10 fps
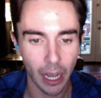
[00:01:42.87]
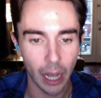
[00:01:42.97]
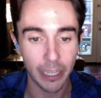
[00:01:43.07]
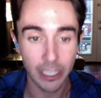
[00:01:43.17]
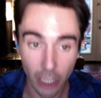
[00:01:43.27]

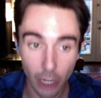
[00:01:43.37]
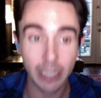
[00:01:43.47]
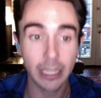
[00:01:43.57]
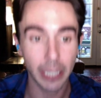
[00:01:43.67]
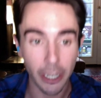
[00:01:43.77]
Um, he's going to
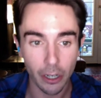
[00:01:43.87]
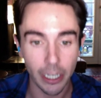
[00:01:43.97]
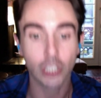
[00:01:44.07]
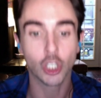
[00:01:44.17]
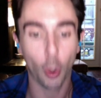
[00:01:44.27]
be the leader.
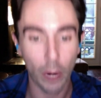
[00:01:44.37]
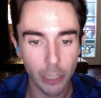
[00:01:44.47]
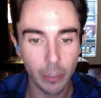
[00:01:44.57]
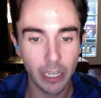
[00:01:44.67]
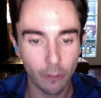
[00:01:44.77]
He's going
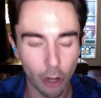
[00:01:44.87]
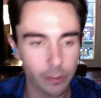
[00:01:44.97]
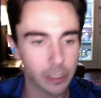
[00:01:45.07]
to be involved,